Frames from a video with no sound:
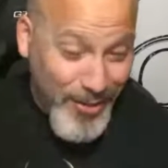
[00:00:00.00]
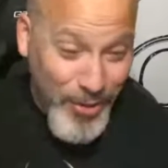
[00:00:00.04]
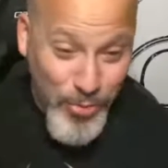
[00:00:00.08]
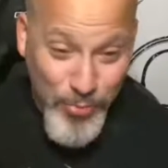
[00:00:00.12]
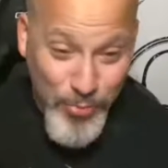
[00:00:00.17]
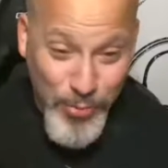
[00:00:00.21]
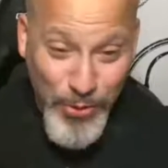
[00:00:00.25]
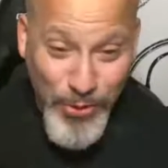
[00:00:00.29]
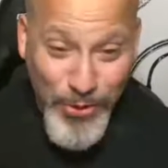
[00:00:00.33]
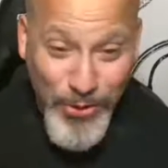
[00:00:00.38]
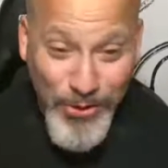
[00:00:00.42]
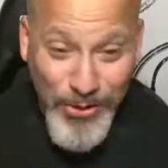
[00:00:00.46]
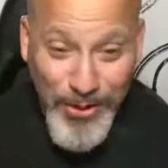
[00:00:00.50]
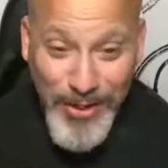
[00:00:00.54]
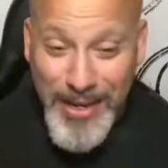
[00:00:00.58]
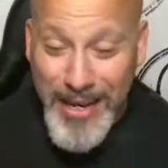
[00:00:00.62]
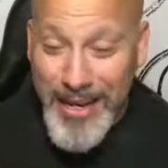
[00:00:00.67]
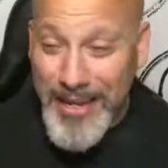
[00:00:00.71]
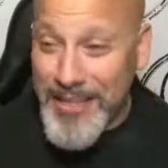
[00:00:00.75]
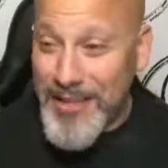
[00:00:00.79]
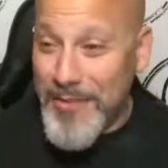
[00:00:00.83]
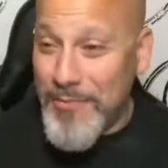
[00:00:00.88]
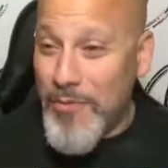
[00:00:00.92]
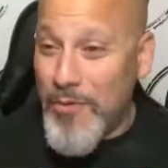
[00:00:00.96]
super early
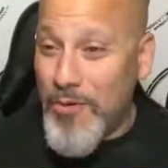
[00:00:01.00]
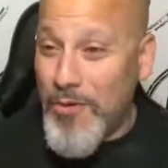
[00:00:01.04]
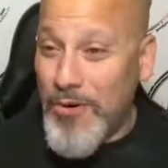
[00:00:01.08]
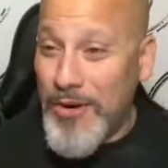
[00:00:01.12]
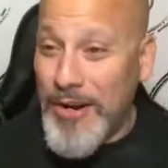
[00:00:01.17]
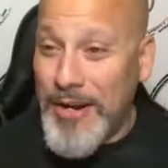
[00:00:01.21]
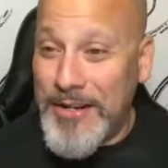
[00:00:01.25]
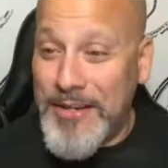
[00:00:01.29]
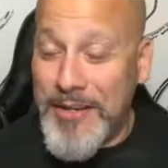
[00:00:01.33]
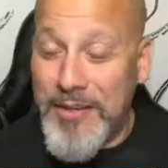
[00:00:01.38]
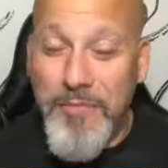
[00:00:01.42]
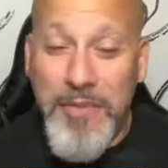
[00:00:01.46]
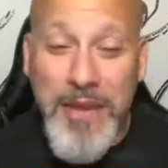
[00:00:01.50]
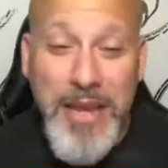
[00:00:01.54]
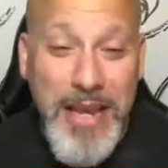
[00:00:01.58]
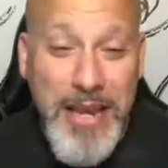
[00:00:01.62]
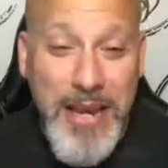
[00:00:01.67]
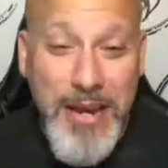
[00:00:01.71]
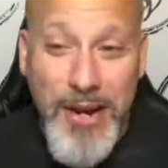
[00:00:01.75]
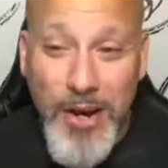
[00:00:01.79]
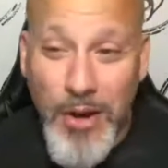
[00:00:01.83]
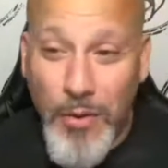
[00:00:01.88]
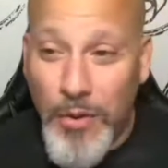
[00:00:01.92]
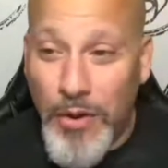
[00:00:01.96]
in the morning to be
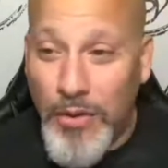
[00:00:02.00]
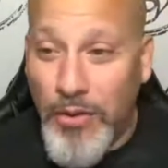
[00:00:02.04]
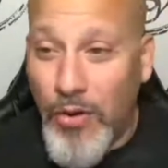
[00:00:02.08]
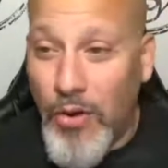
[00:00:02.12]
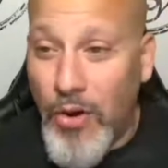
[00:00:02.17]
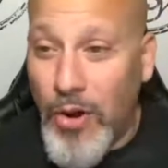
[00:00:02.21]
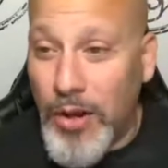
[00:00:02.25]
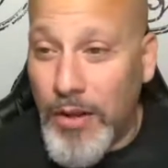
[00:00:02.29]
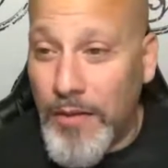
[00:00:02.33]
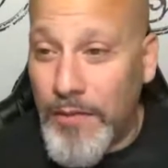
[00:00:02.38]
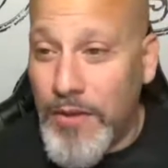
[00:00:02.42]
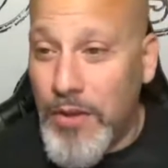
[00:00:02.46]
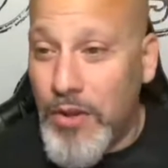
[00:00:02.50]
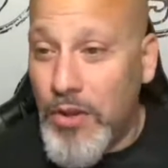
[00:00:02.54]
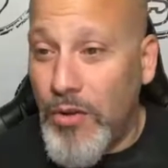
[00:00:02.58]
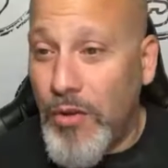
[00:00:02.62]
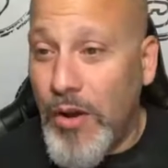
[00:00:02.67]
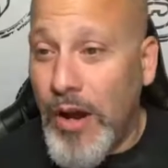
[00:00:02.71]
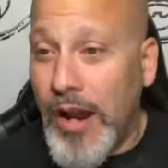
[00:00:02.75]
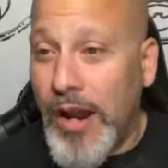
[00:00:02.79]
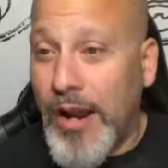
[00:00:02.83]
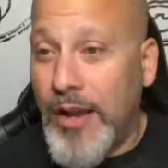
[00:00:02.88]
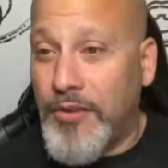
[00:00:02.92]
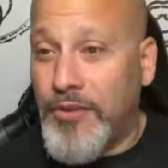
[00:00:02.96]
here with all of you.
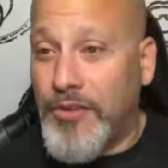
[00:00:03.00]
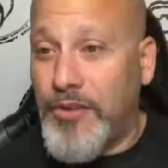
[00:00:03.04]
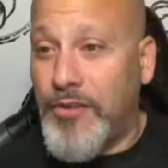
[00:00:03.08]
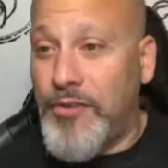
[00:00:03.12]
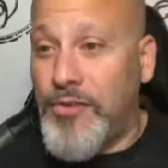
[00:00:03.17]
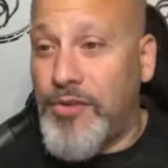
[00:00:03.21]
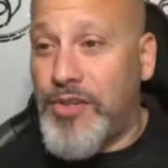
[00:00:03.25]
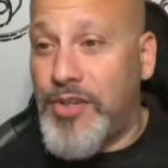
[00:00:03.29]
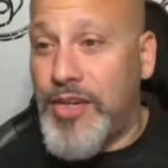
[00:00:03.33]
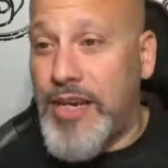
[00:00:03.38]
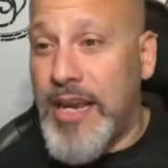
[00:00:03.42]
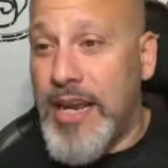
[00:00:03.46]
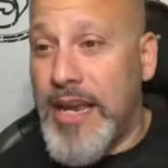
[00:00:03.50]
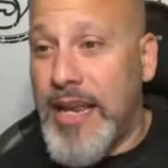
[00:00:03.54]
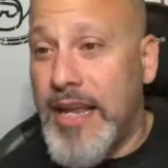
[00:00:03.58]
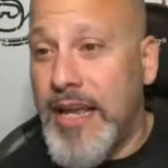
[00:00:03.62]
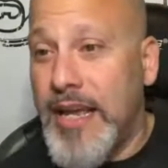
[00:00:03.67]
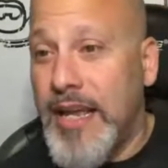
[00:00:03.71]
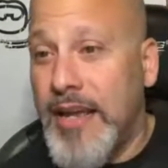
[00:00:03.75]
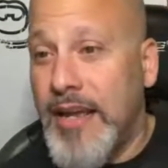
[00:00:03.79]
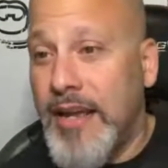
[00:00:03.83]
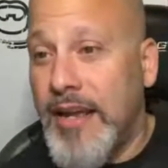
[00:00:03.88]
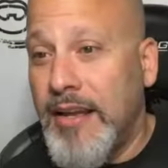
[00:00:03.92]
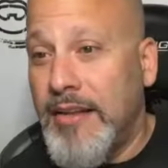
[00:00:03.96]
I also see
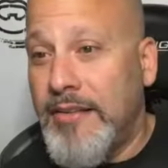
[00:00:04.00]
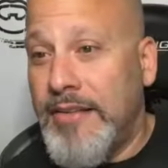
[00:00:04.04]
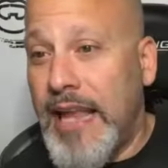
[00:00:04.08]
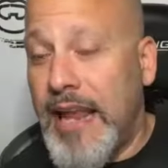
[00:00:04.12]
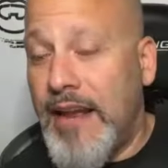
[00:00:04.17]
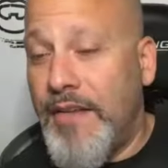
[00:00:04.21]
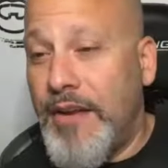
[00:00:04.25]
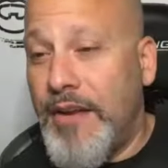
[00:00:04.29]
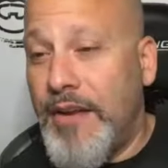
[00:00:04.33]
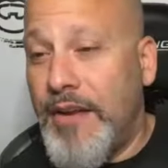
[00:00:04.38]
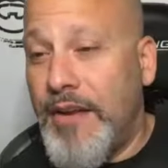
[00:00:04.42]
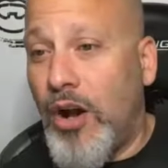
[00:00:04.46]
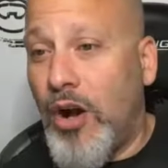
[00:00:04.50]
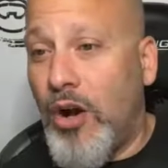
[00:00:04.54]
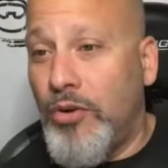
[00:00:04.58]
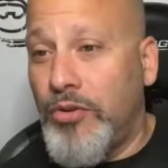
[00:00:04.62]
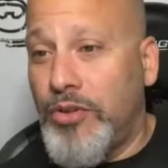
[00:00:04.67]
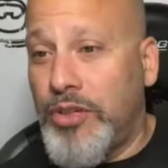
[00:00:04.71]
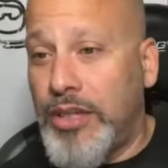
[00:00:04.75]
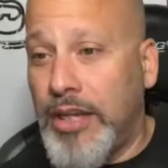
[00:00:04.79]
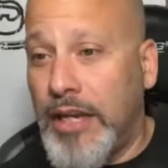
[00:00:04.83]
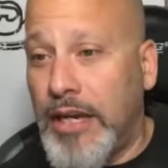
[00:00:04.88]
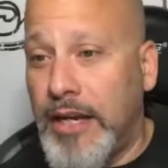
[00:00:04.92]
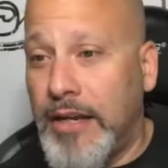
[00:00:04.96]
David
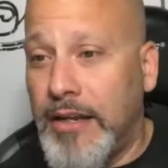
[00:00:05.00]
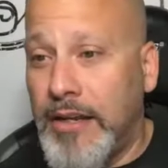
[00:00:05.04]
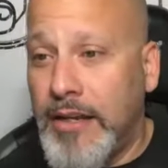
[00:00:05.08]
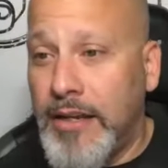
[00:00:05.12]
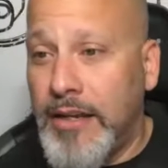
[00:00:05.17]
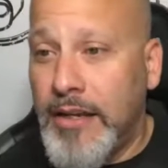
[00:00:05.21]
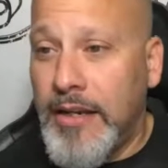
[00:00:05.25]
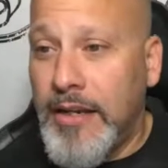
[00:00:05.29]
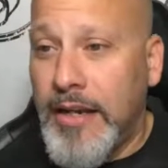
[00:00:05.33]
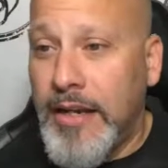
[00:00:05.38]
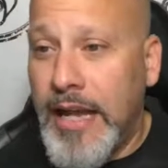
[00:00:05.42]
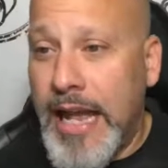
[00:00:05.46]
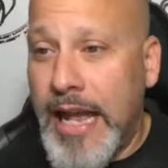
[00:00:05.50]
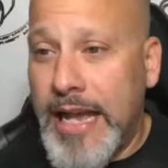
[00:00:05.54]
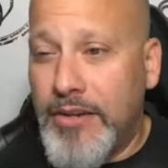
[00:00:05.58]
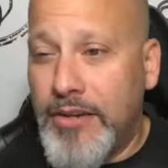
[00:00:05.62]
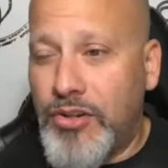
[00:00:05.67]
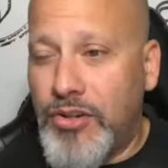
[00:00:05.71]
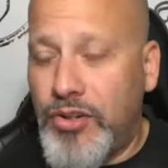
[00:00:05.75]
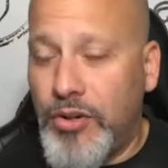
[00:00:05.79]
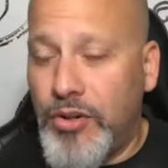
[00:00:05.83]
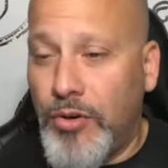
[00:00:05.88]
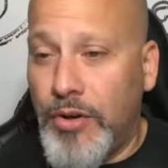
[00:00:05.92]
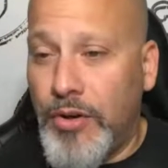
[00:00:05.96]
Inahosa
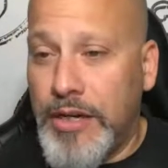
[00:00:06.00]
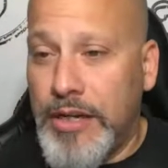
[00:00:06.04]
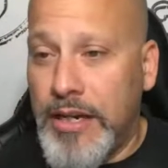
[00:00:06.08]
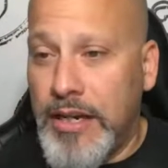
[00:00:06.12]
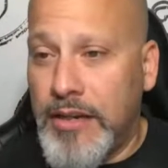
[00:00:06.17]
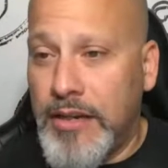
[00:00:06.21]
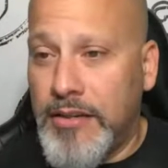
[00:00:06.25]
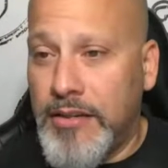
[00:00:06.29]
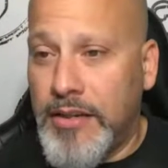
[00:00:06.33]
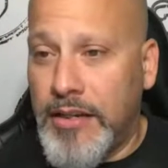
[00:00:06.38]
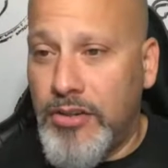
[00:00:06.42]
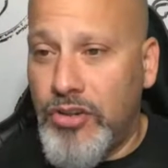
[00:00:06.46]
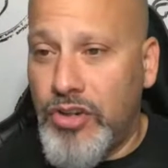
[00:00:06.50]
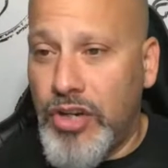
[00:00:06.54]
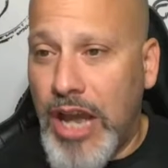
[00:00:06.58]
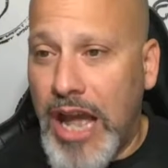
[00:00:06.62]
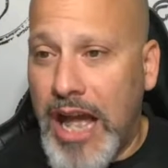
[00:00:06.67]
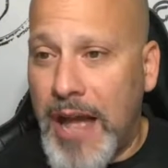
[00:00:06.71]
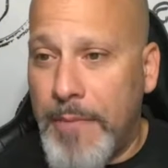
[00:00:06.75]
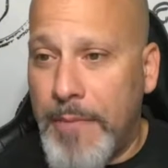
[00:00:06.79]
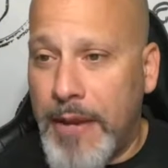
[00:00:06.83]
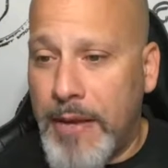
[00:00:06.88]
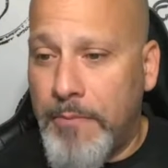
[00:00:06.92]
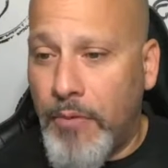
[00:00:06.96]
has joined us, and
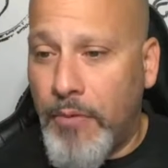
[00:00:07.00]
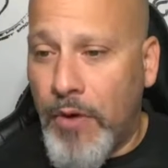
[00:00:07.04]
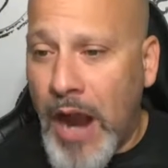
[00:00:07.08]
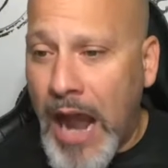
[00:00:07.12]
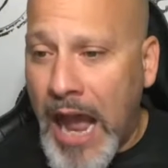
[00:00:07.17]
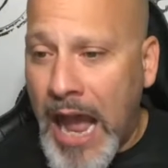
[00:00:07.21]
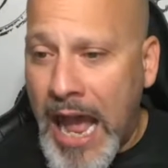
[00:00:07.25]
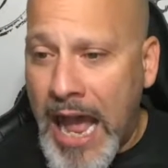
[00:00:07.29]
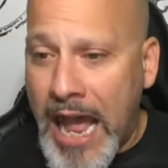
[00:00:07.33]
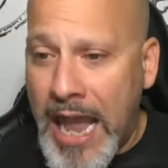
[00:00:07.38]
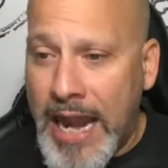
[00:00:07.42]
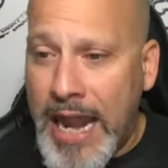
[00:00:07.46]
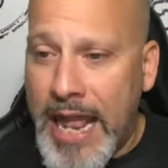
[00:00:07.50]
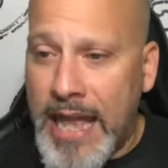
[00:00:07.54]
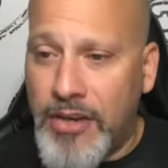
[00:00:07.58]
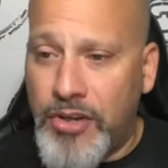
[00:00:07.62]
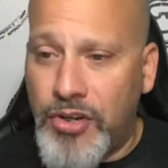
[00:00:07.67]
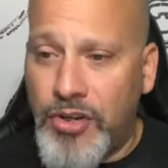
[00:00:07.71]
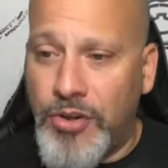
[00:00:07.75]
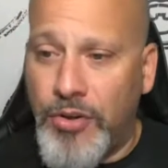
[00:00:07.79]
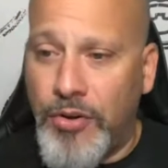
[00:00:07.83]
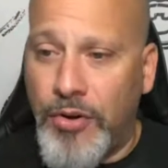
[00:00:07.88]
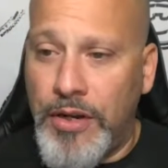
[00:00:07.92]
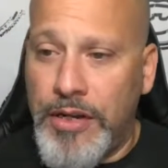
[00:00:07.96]
John McBride
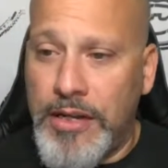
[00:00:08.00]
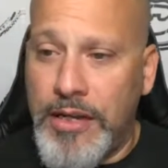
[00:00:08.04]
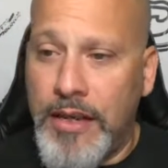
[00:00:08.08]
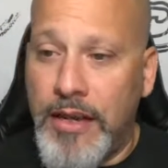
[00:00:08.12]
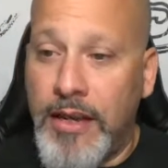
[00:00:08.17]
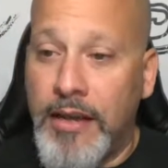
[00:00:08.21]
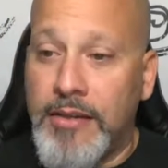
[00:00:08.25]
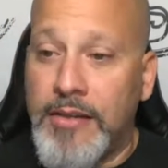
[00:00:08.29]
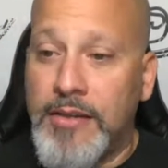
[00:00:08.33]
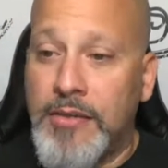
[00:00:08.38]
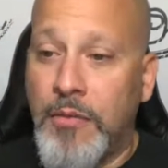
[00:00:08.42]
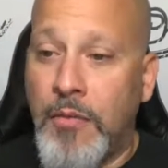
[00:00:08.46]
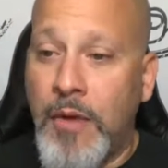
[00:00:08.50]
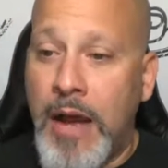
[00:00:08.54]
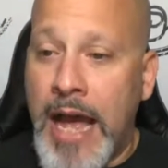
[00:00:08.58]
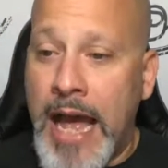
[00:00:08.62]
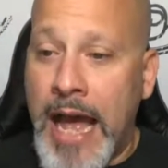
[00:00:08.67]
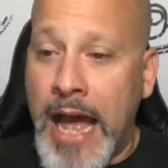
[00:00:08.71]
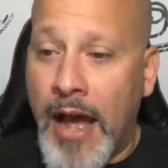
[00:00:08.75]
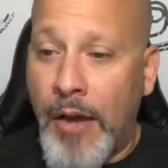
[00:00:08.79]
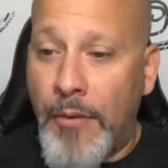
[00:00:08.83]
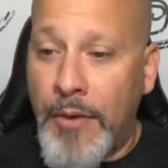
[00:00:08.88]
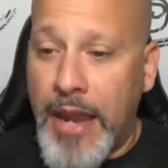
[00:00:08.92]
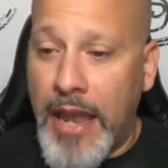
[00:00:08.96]
has joined us.
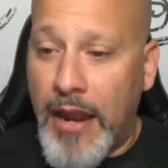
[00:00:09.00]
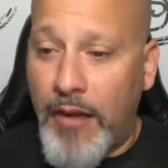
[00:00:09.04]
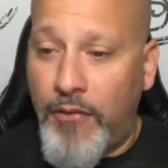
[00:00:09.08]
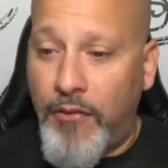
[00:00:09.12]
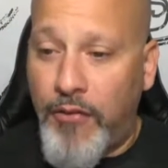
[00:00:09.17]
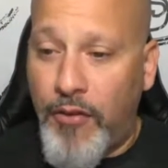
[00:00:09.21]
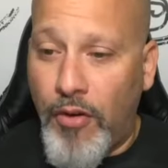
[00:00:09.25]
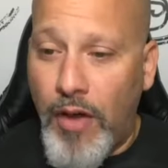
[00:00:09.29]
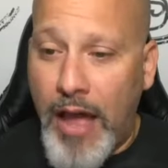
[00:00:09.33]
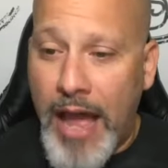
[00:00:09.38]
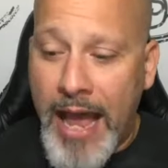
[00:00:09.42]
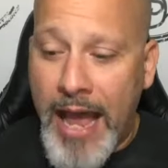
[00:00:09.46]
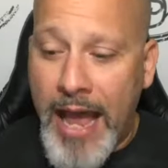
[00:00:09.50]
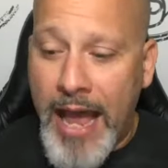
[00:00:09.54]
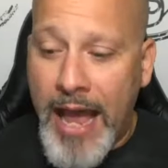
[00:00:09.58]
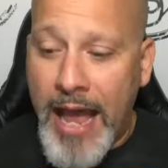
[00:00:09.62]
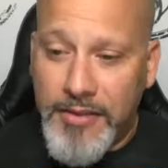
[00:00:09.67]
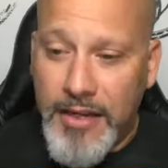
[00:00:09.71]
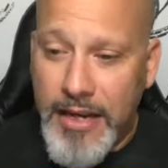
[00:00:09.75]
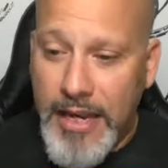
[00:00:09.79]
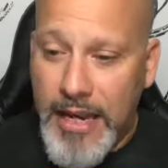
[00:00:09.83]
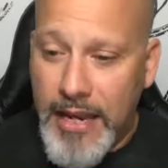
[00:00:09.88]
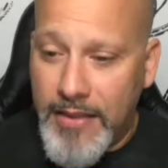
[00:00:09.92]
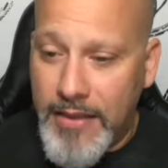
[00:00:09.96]
Wow, we got a full
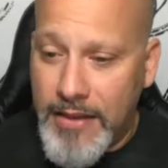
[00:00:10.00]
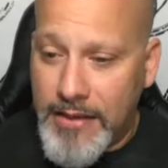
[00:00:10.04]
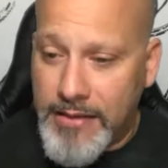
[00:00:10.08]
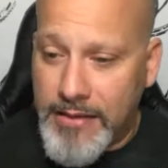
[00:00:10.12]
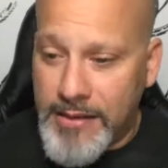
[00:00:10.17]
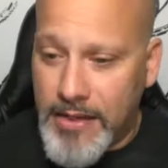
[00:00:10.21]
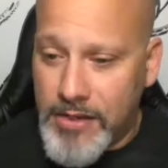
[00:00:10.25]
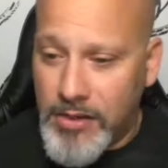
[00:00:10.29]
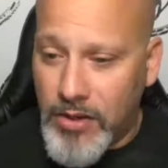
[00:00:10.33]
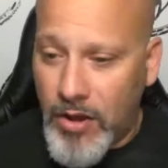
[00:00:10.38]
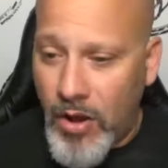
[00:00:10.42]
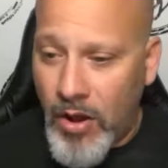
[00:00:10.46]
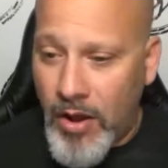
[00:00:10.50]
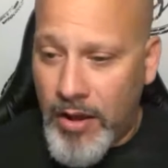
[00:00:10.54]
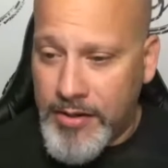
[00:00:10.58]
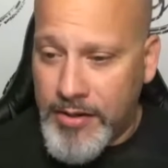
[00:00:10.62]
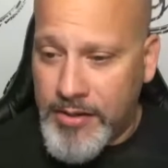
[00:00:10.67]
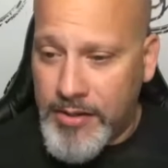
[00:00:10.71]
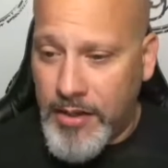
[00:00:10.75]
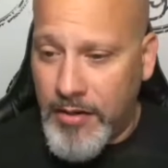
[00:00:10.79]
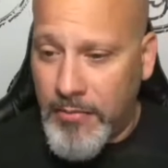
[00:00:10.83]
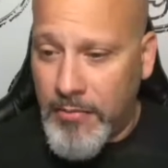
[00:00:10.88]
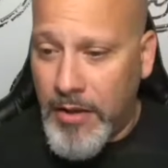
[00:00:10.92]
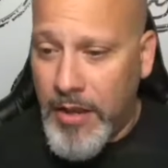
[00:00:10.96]
house today. This is
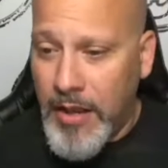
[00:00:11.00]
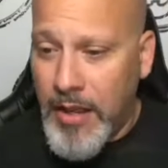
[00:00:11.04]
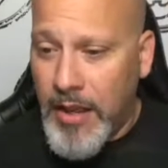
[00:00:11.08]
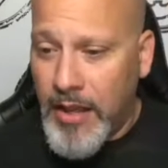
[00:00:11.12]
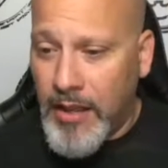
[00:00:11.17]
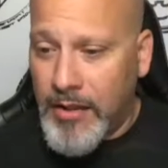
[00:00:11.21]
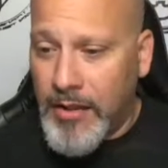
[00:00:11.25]
awesome.